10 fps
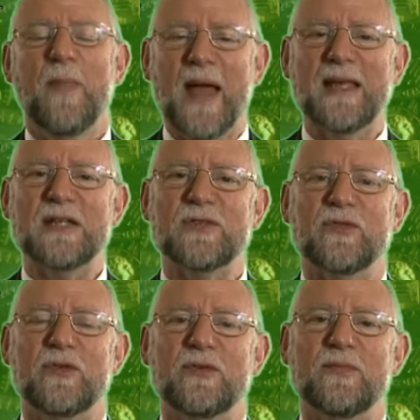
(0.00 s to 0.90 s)
Packaged
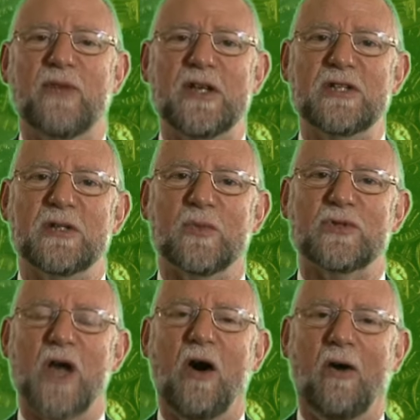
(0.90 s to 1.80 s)
food and
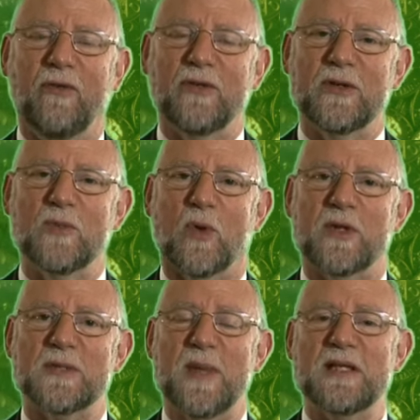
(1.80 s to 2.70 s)
vegetables are often more
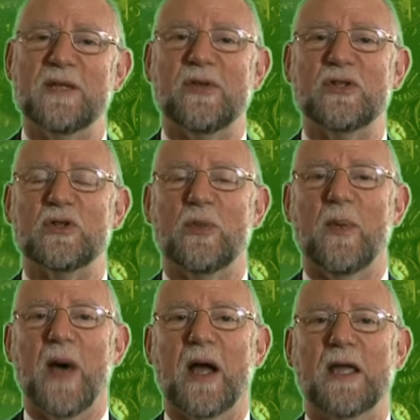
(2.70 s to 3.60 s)
expensive in
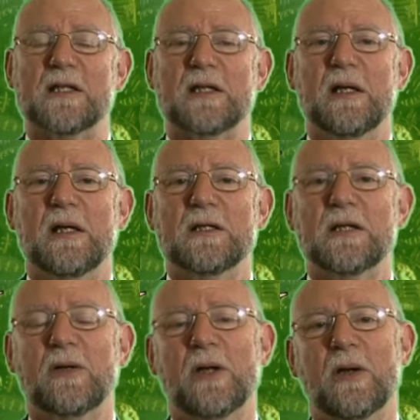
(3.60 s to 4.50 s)
supermarkets,
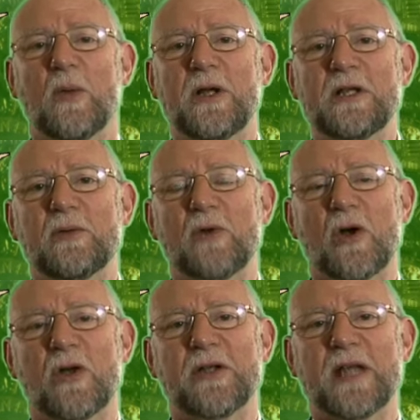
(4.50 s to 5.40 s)
so why don't you
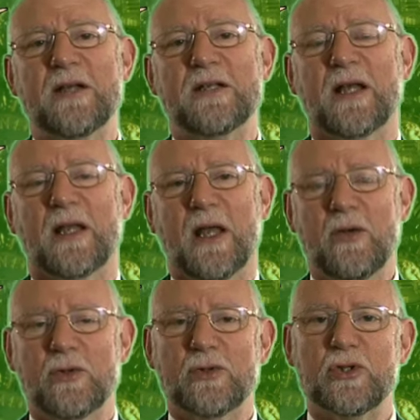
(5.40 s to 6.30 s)
rock on down to your
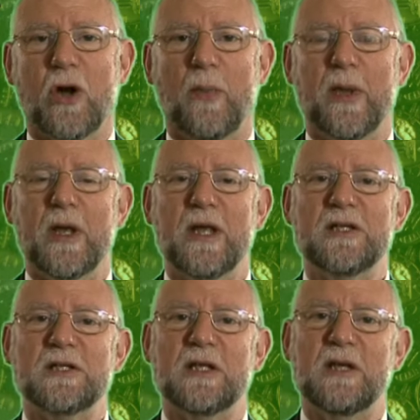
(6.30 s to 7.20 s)
local shop
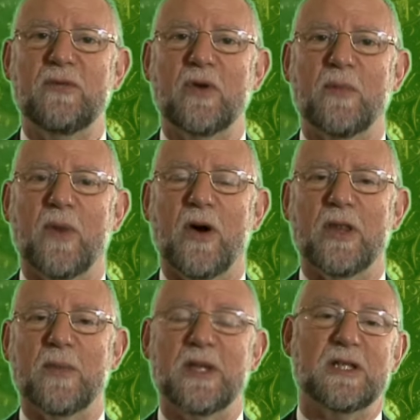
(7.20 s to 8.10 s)
and see if you can
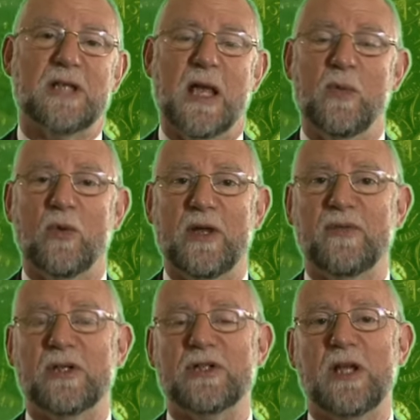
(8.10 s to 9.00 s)
buy them at the same or
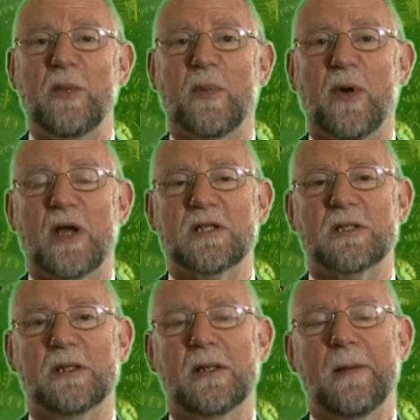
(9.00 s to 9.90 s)
even a cheaper price.